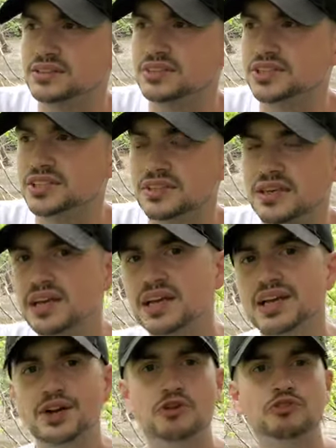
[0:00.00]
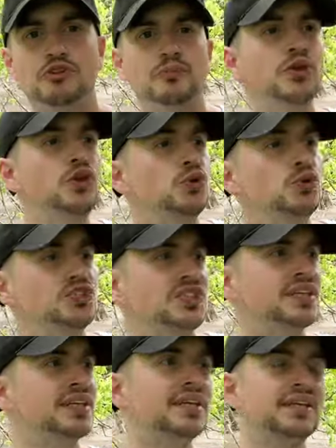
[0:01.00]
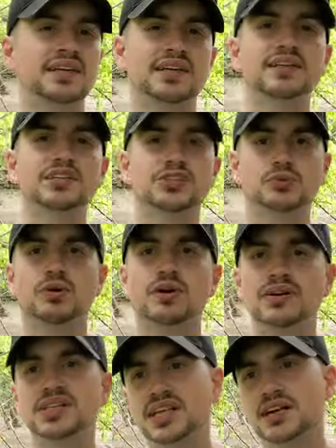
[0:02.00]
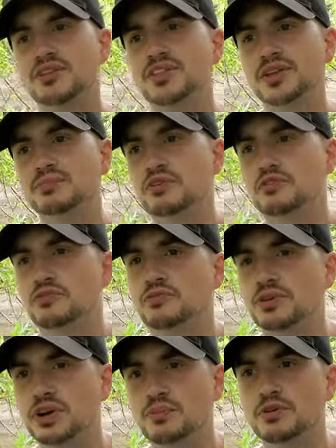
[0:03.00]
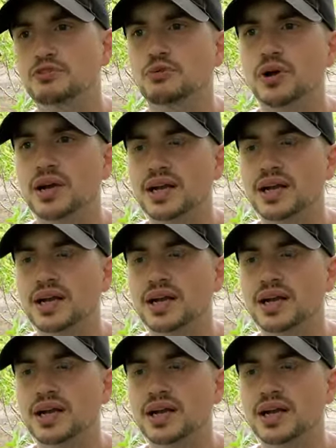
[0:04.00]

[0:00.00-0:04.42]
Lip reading: just you know, from using drugs and everything, you know, before I